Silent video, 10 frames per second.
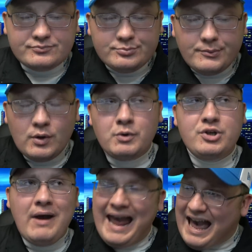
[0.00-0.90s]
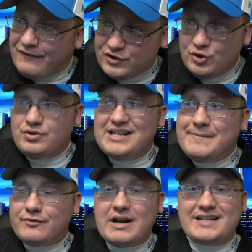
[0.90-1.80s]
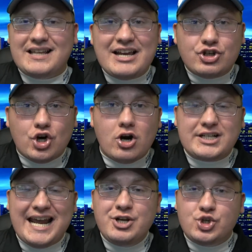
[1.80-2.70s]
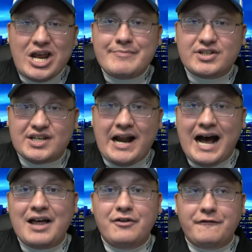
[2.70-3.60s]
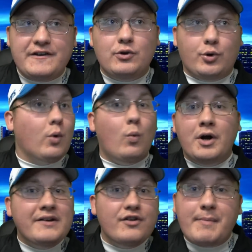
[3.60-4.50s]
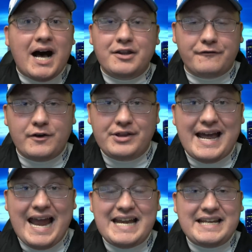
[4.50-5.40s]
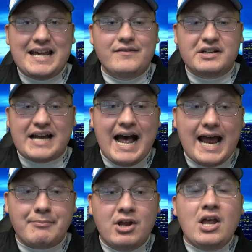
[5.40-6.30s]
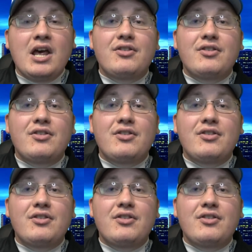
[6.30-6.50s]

when you have two deep threats like Chark and Jameson on the field, or one of them on the field at any given time, the